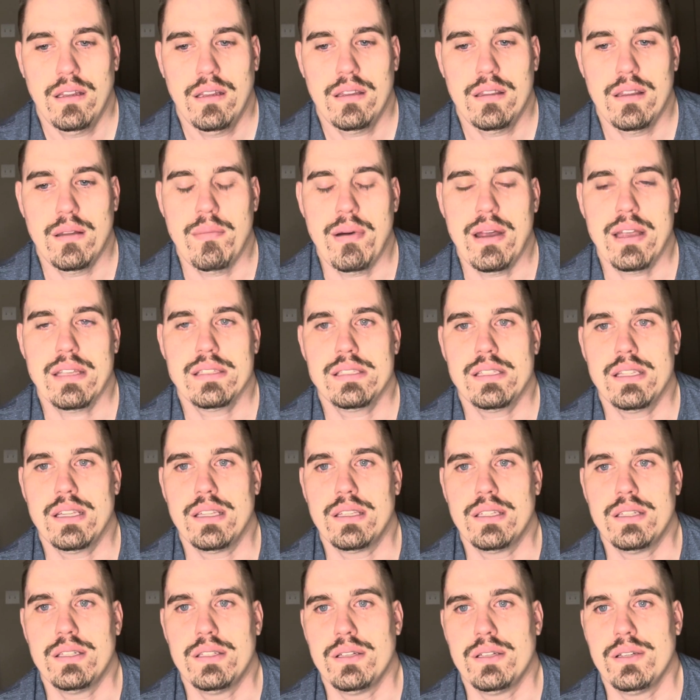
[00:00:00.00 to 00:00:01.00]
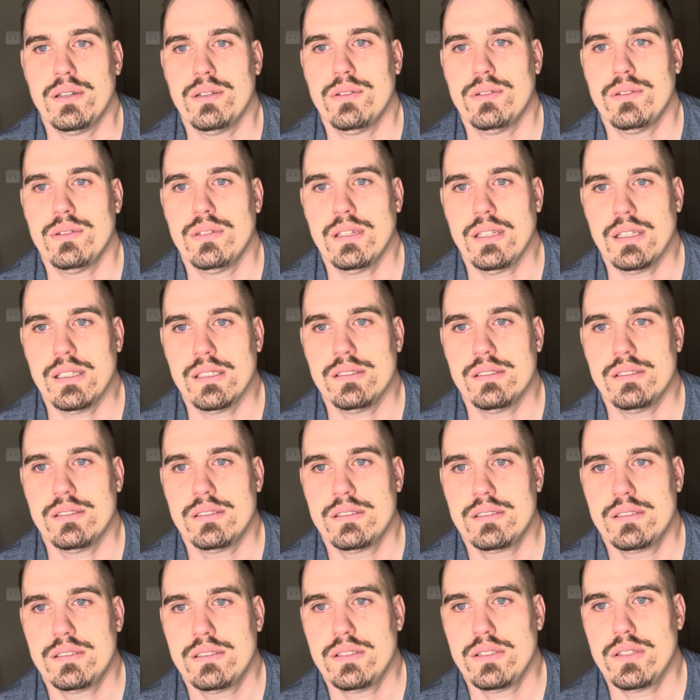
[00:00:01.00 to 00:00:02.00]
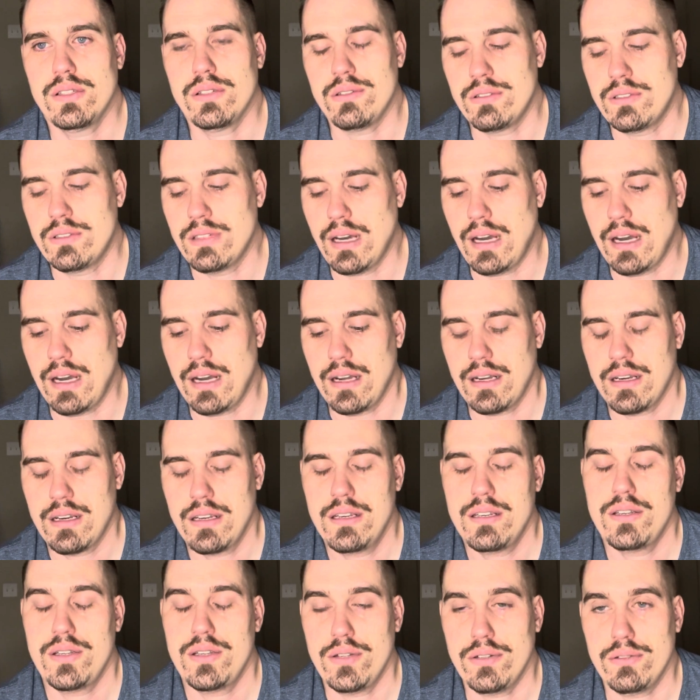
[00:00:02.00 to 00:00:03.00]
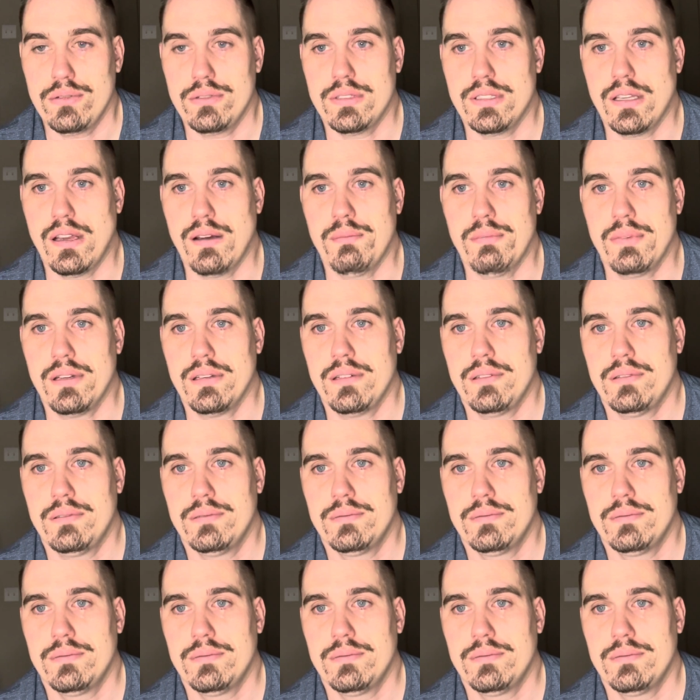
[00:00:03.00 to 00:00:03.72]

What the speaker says: the best thing to do is to talk to someone.